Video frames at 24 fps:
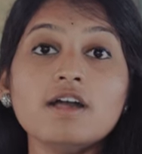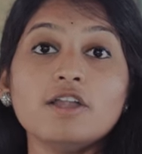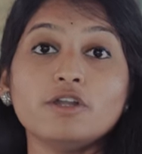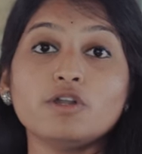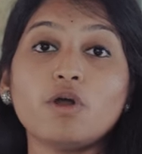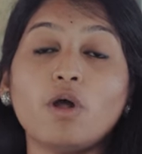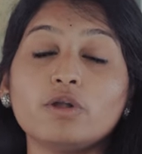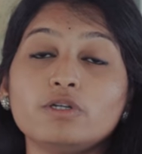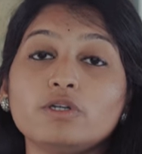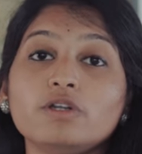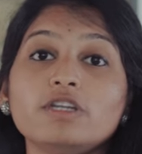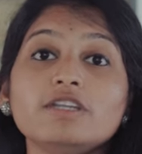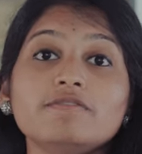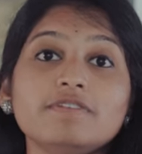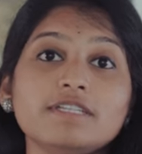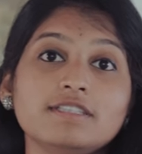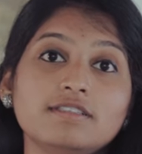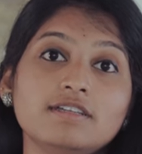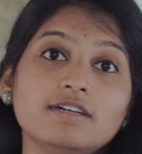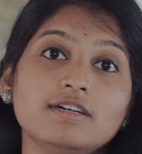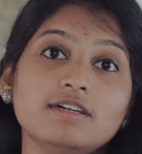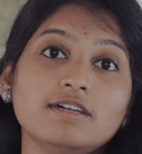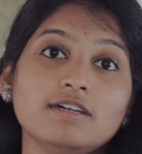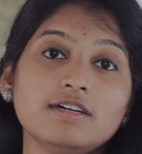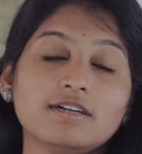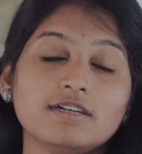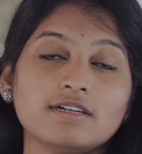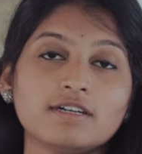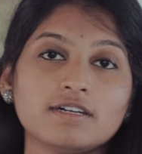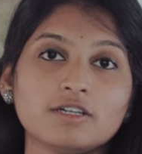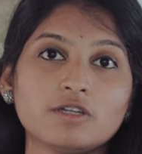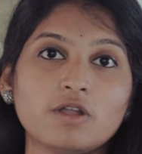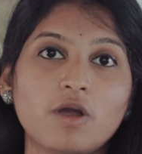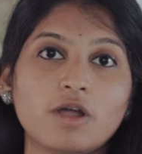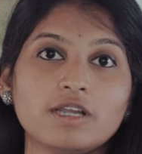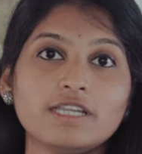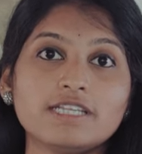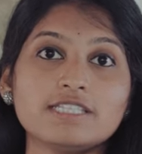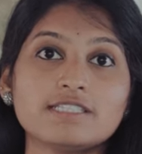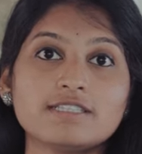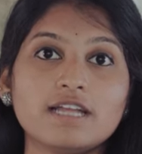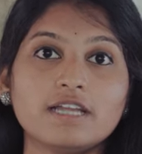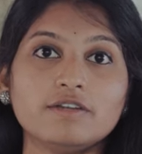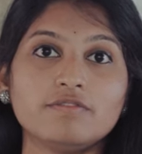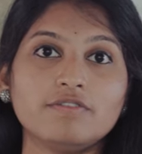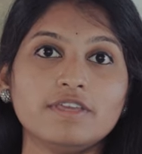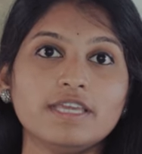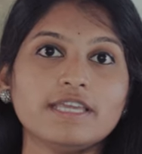not only with the knowledge
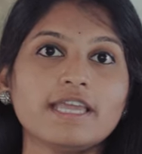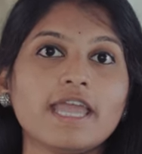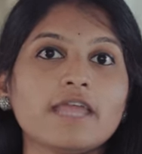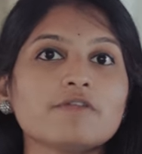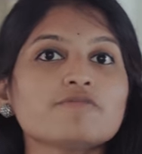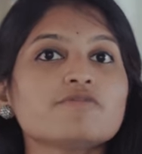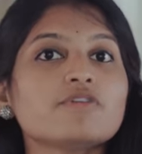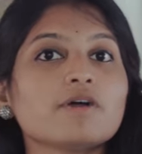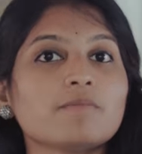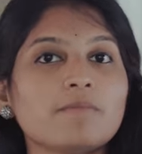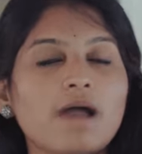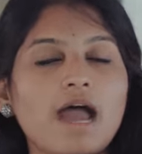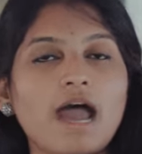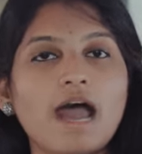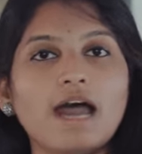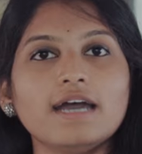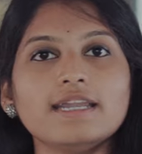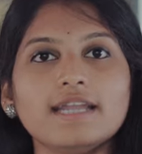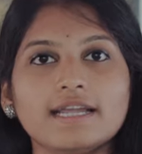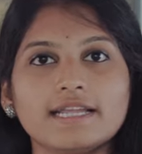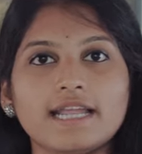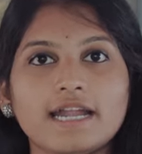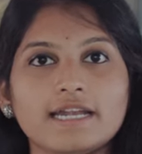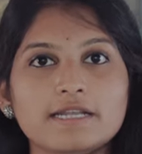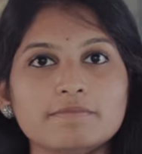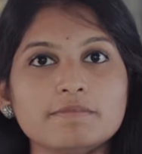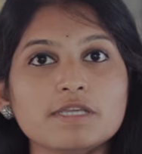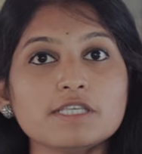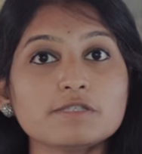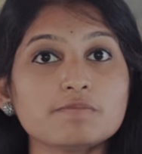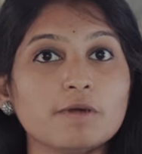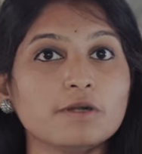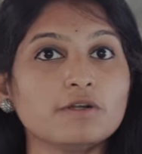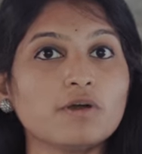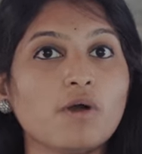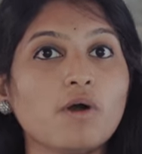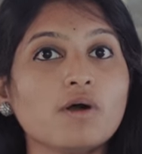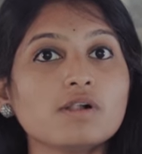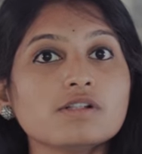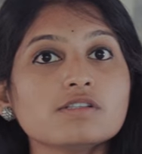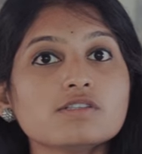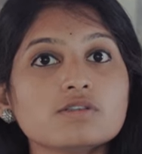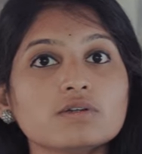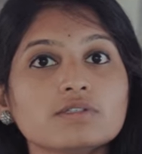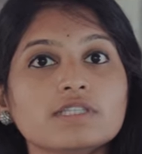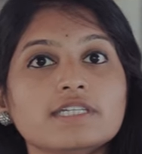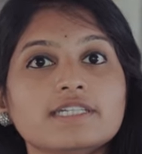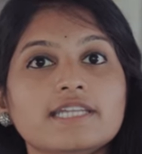that we gained from our academics, but
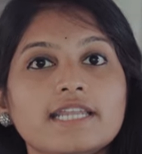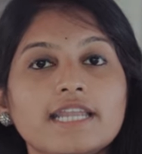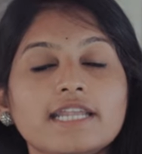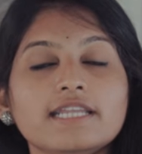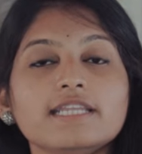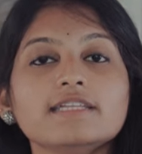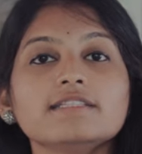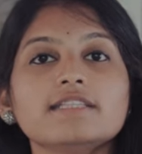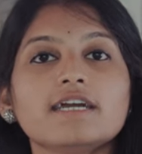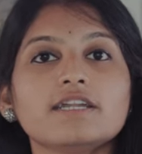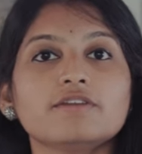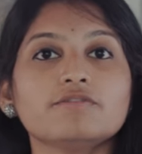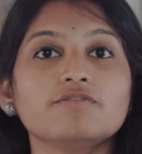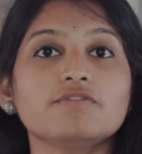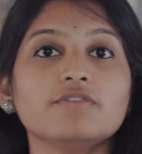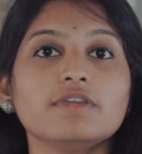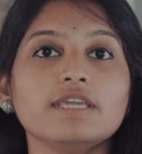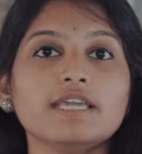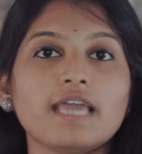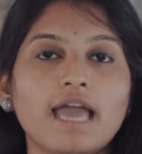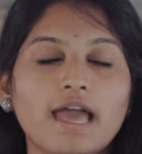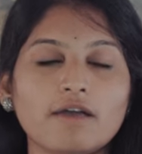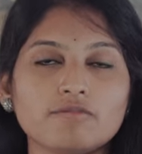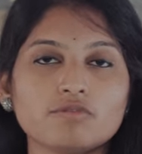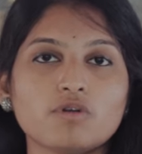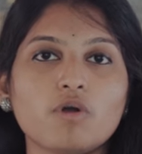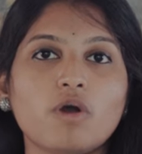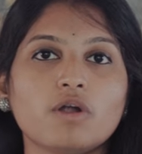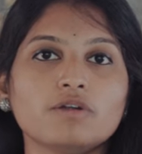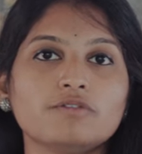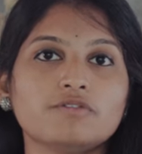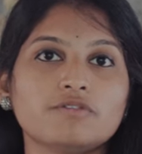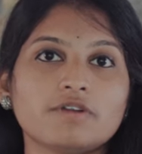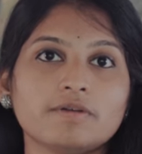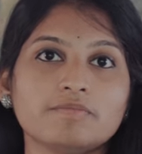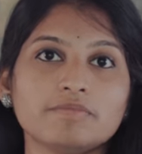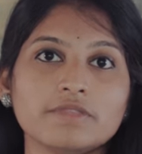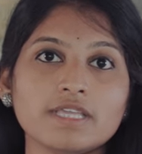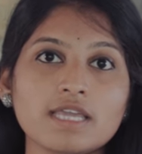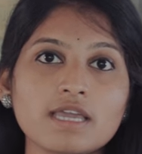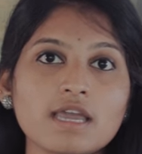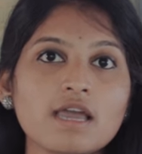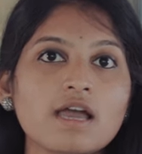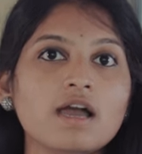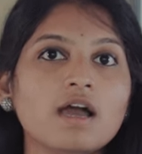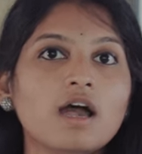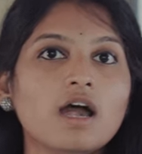also the training that we have got from the